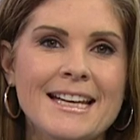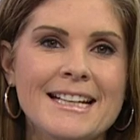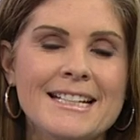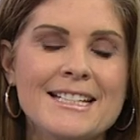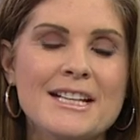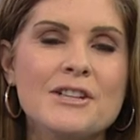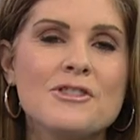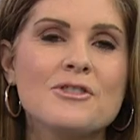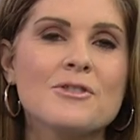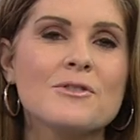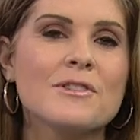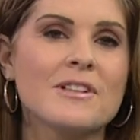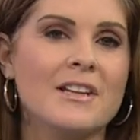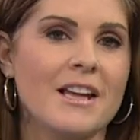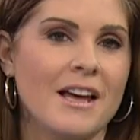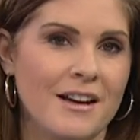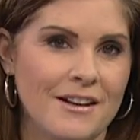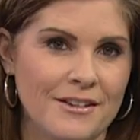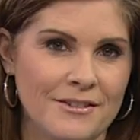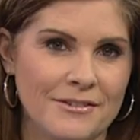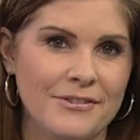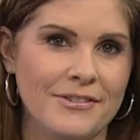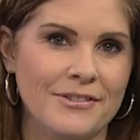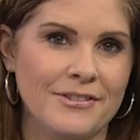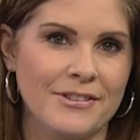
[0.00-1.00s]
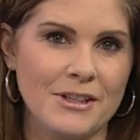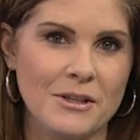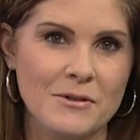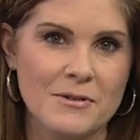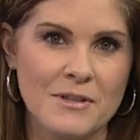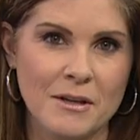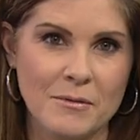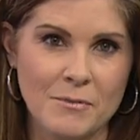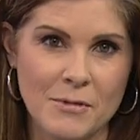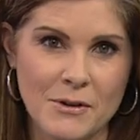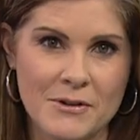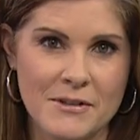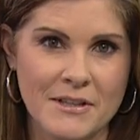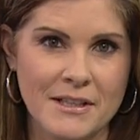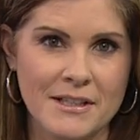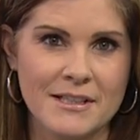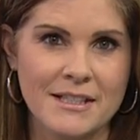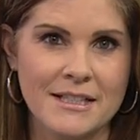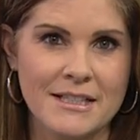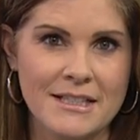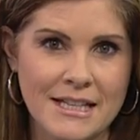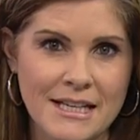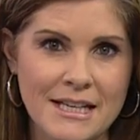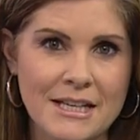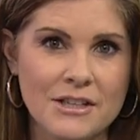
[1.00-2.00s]
Teachers love using music
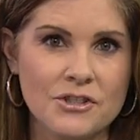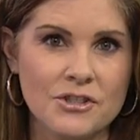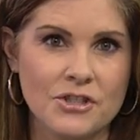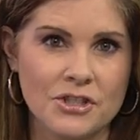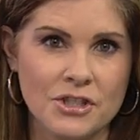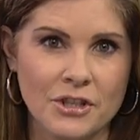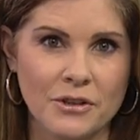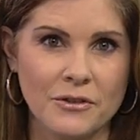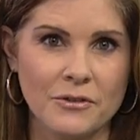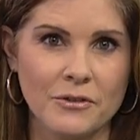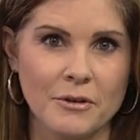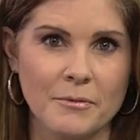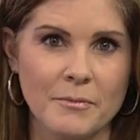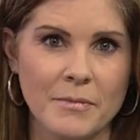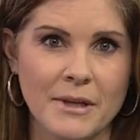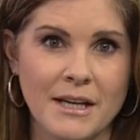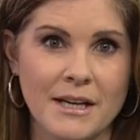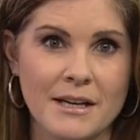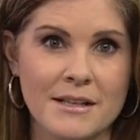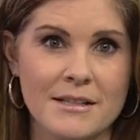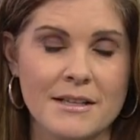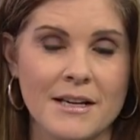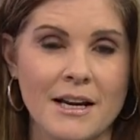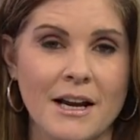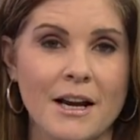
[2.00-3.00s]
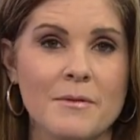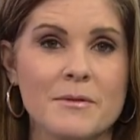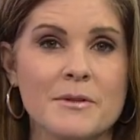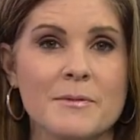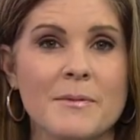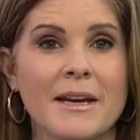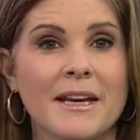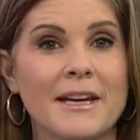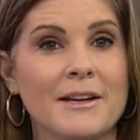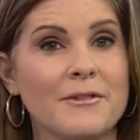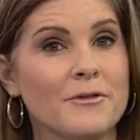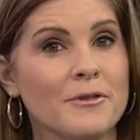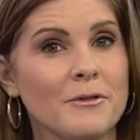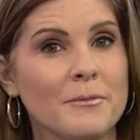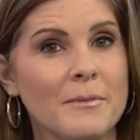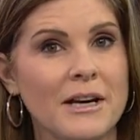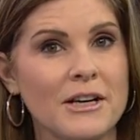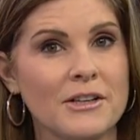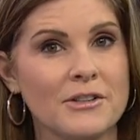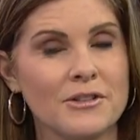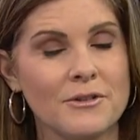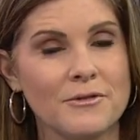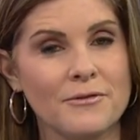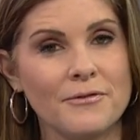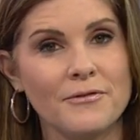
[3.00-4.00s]
to teach children because it helps make
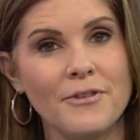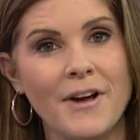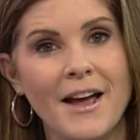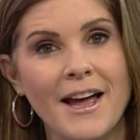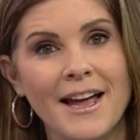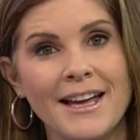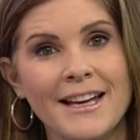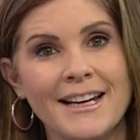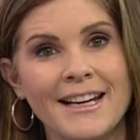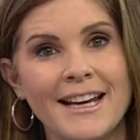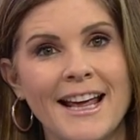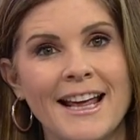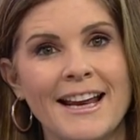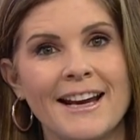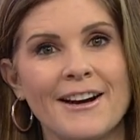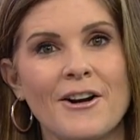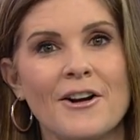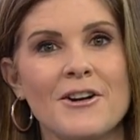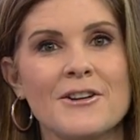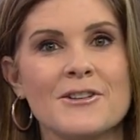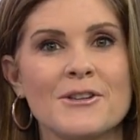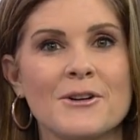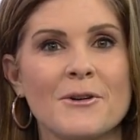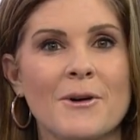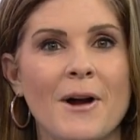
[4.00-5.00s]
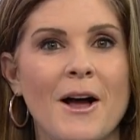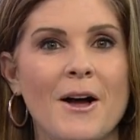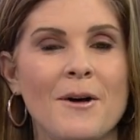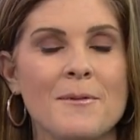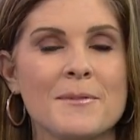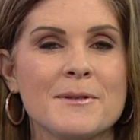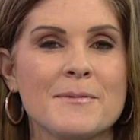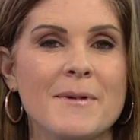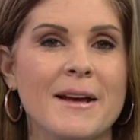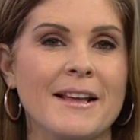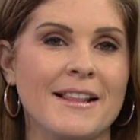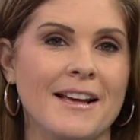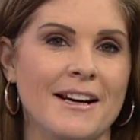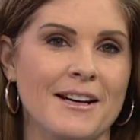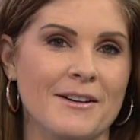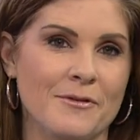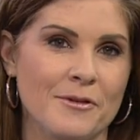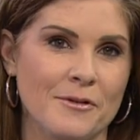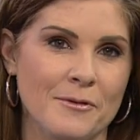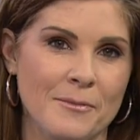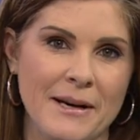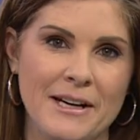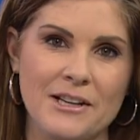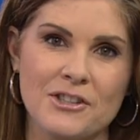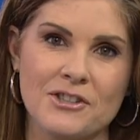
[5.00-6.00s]
information fun, and it also helps make that
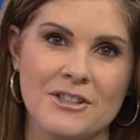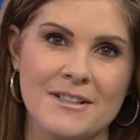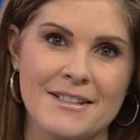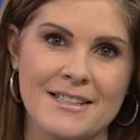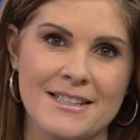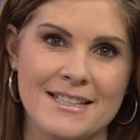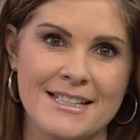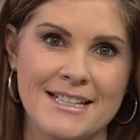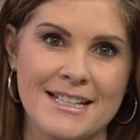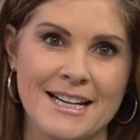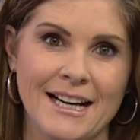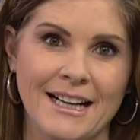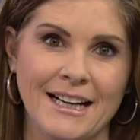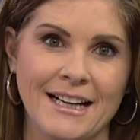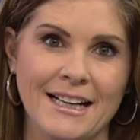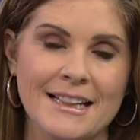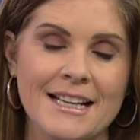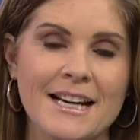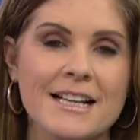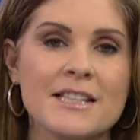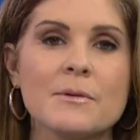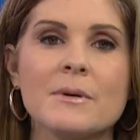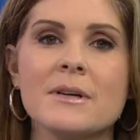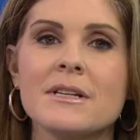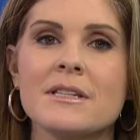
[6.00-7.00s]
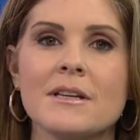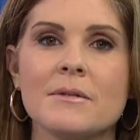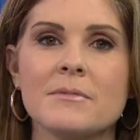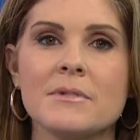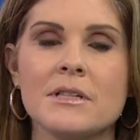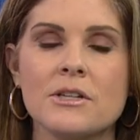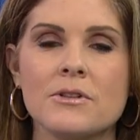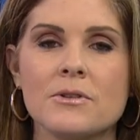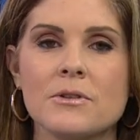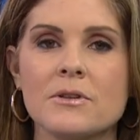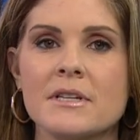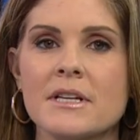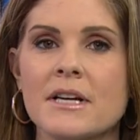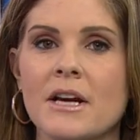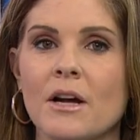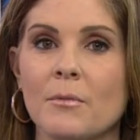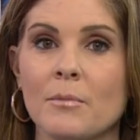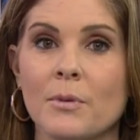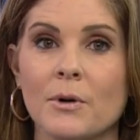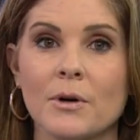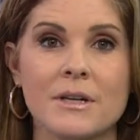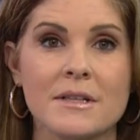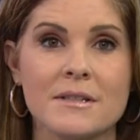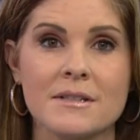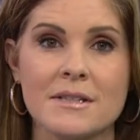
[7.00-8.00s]
information stick. And that's why some teachers in
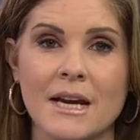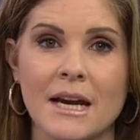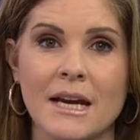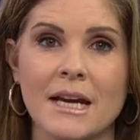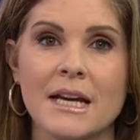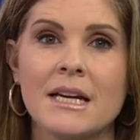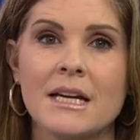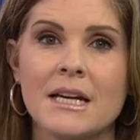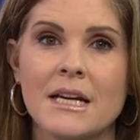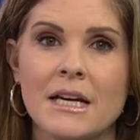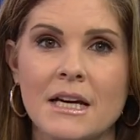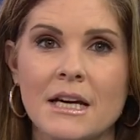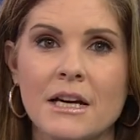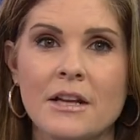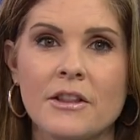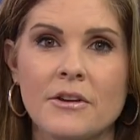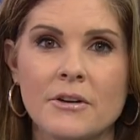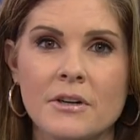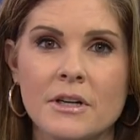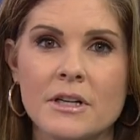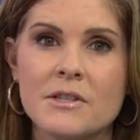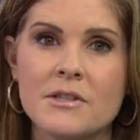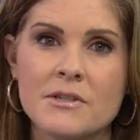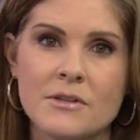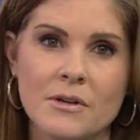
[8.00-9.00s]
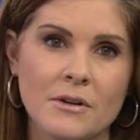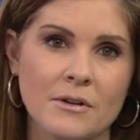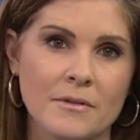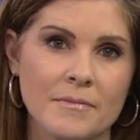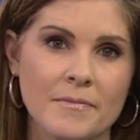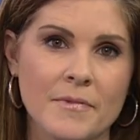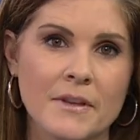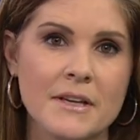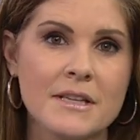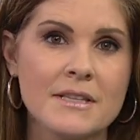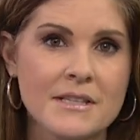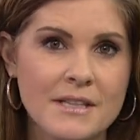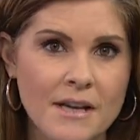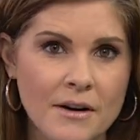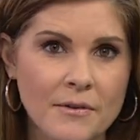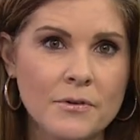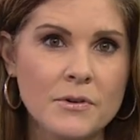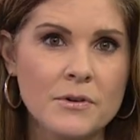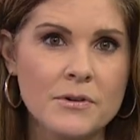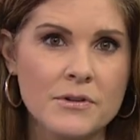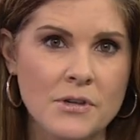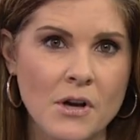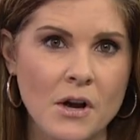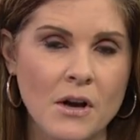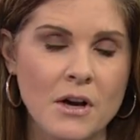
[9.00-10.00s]
Alberta say they're concerned that
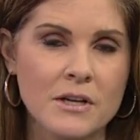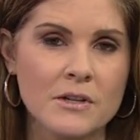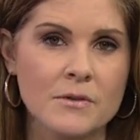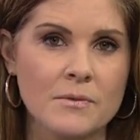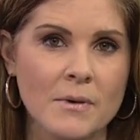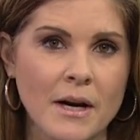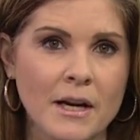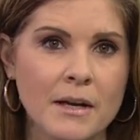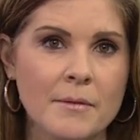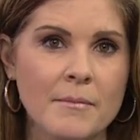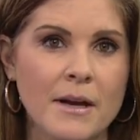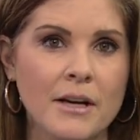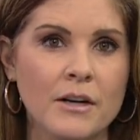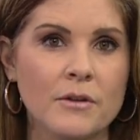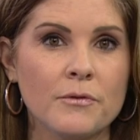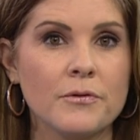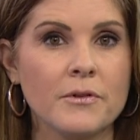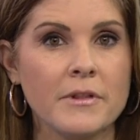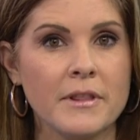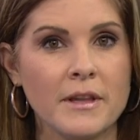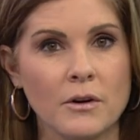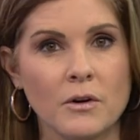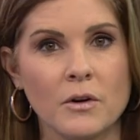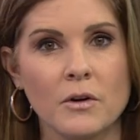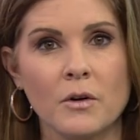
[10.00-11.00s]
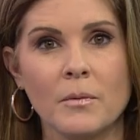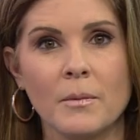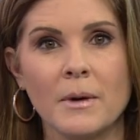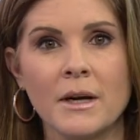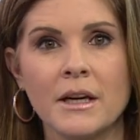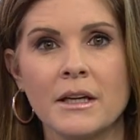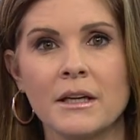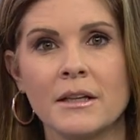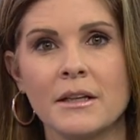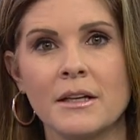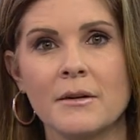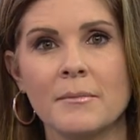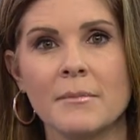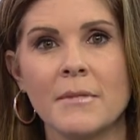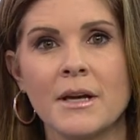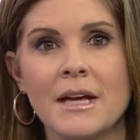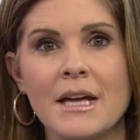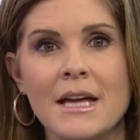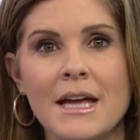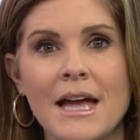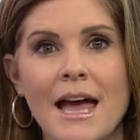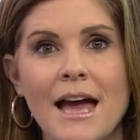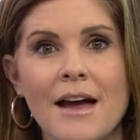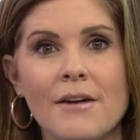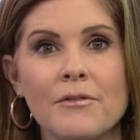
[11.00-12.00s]
several songs recommended for their curriculum
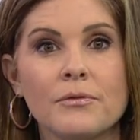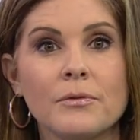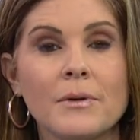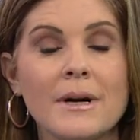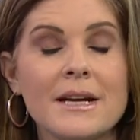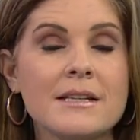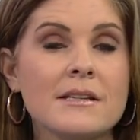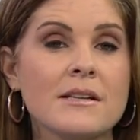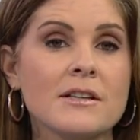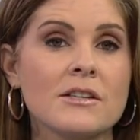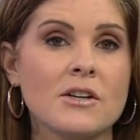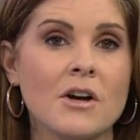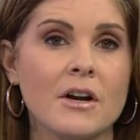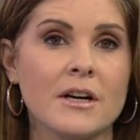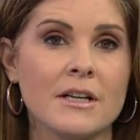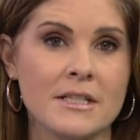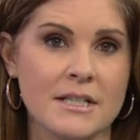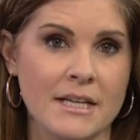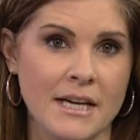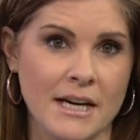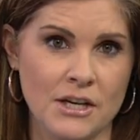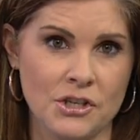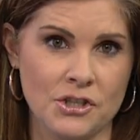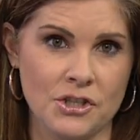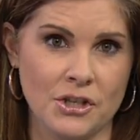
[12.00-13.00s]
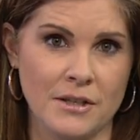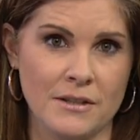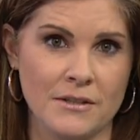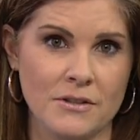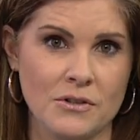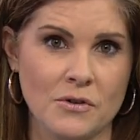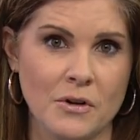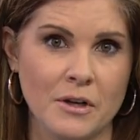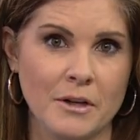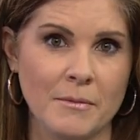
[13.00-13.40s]
have racist connotations.